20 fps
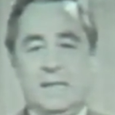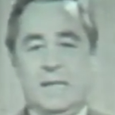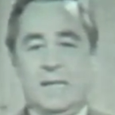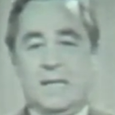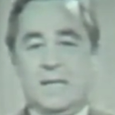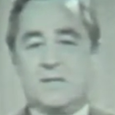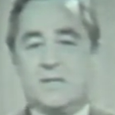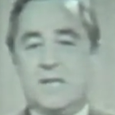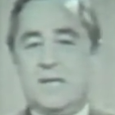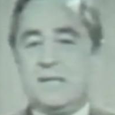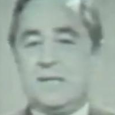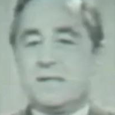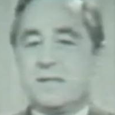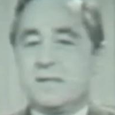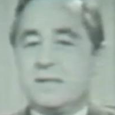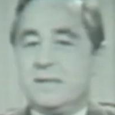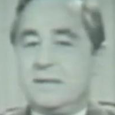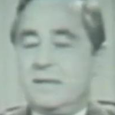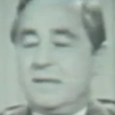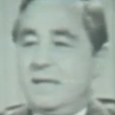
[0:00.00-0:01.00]
And yet,
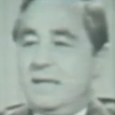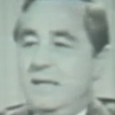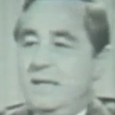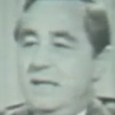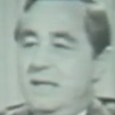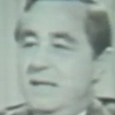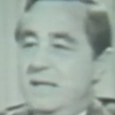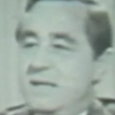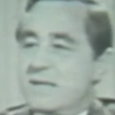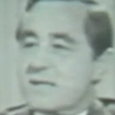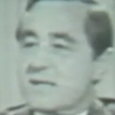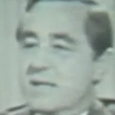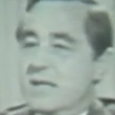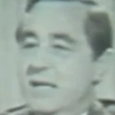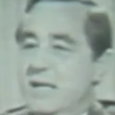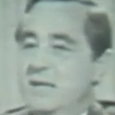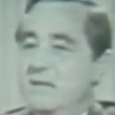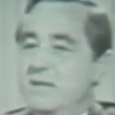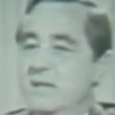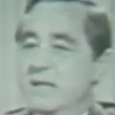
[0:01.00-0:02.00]
it's an
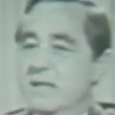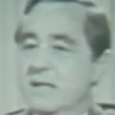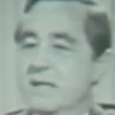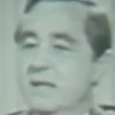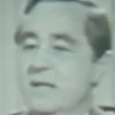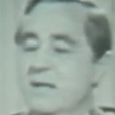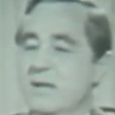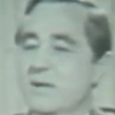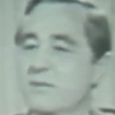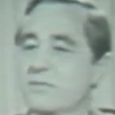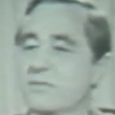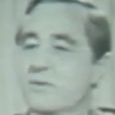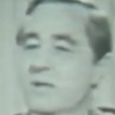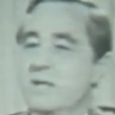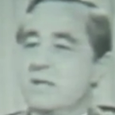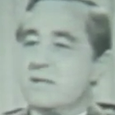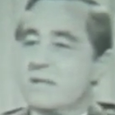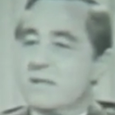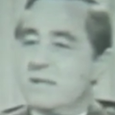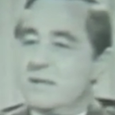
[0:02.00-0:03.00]
idea of
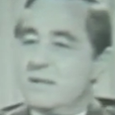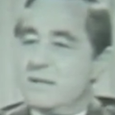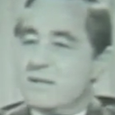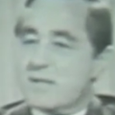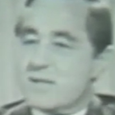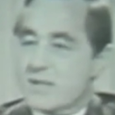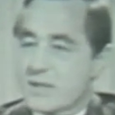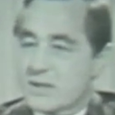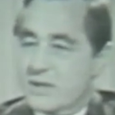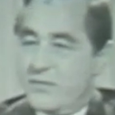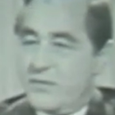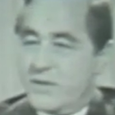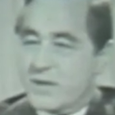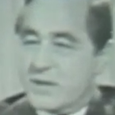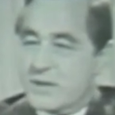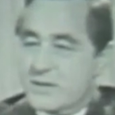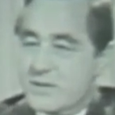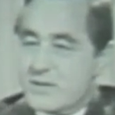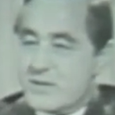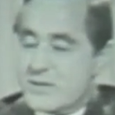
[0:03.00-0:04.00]
great
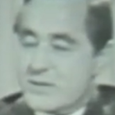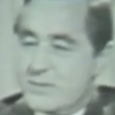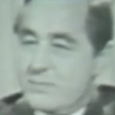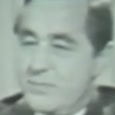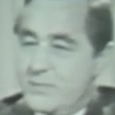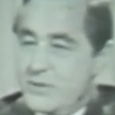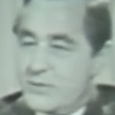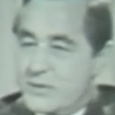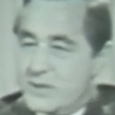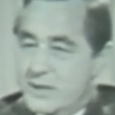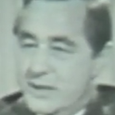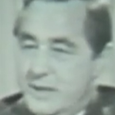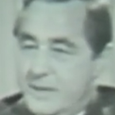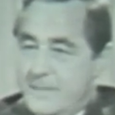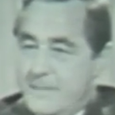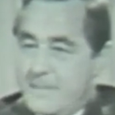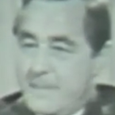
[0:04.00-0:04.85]
significance and beauty,